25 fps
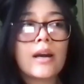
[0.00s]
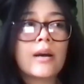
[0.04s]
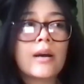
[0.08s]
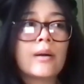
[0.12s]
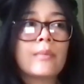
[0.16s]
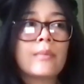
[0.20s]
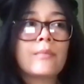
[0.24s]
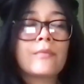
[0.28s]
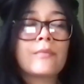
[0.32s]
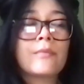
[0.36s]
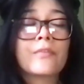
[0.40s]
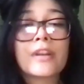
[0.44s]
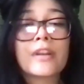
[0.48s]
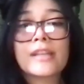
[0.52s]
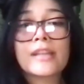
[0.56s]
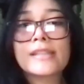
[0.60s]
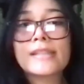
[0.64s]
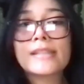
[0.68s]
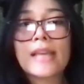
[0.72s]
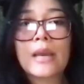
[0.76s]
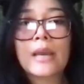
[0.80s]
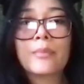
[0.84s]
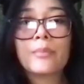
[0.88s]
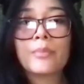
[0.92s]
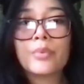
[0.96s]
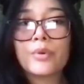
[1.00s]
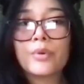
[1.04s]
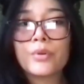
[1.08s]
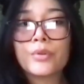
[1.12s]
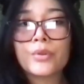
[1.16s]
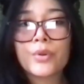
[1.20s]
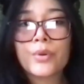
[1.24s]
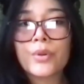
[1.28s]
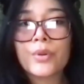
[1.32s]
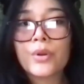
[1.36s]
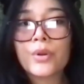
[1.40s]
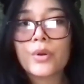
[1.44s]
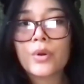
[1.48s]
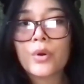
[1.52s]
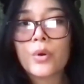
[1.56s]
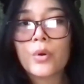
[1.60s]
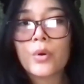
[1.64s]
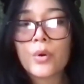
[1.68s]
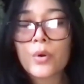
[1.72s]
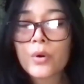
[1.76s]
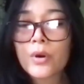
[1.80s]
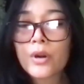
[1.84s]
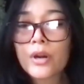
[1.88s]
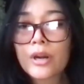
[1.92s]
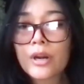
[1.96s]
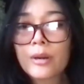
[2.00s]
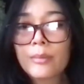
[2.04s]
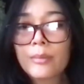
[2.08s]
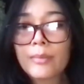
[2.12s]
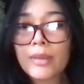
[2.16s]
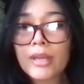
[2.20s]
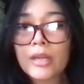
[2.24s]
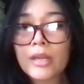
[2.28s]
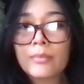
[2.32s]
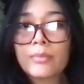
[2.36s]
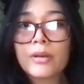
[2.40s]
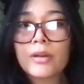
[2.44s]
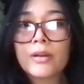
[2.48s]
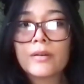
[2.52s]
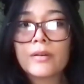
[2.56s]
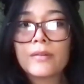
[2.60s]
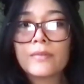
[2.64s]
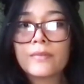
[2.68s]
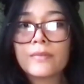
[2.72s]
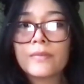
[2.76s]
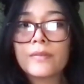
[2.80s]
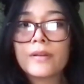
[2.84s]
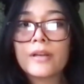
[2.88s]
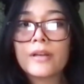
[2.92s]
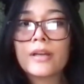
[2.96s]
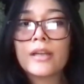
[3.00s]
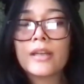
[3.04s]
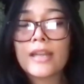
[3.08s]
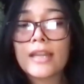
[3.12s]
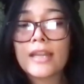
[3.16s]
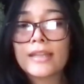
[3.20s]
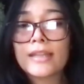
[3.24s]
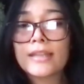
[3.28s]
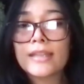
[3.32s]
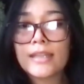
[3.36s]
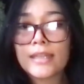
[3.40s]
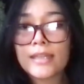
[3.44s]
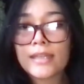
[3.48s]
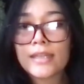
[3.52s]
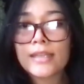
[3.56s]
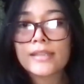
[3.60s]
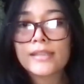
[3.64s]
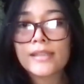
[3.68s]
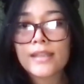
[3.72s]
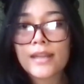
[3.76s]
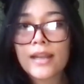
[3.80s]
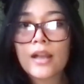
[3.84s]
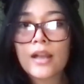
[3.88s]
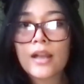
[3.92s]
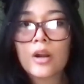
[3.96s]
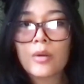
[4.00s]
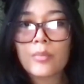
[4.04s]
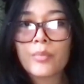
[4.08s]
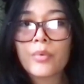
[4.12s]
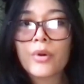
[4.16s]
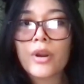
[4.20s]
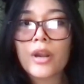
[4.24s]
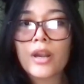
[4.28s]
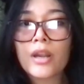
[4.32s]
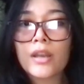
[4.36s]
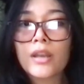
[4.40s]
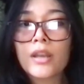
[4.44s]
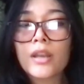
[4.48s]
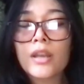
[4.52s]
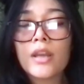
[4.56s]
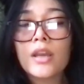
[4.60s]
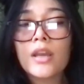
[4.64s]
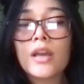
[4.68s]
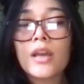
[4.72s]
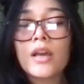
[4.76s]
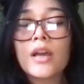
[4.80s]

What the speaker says: For example, through the cohort made up of Latinas that I help run,